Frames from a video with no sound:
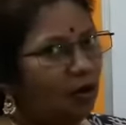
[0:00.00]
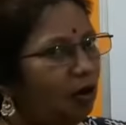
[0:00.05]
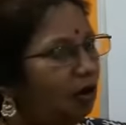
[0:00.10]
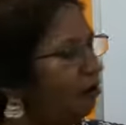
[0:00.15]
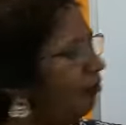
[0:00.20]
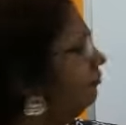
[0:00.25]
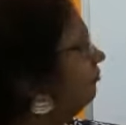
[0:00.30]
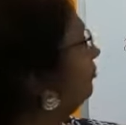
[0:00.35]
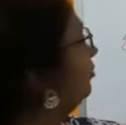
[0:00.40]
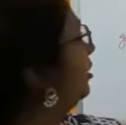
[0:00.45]

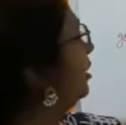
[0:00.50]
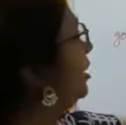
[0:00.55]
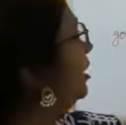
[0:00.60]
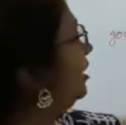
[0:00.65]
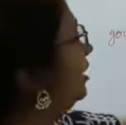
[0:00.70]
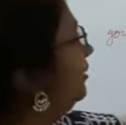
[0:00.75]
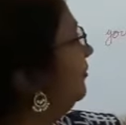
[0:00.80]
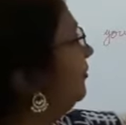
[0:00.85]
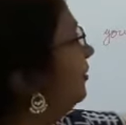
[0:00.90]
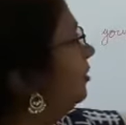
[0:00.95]
of
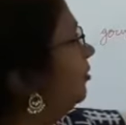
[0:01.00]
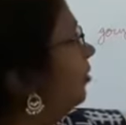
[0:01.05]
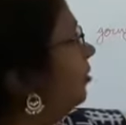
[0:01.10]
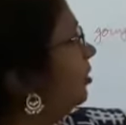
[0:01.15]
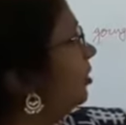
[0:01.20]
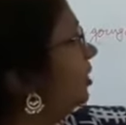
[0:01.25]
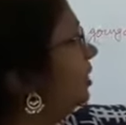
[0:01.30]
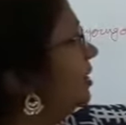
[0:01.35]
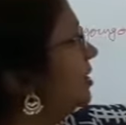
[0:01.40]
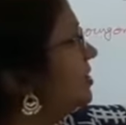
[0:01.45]
living
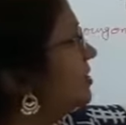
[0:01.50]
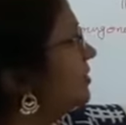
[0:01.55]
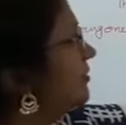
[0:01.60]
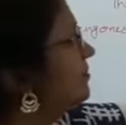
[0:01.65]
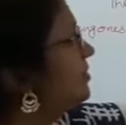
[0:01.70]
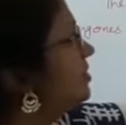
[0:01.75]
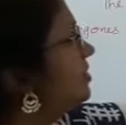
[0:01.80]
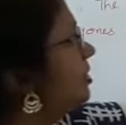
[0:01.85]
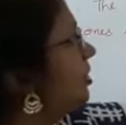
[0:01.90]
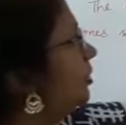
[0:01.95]

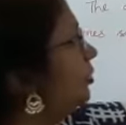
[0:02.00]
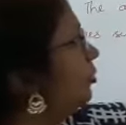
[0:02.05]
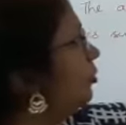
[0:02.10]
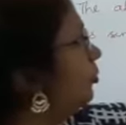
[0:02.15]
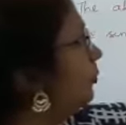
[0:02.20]
organisms to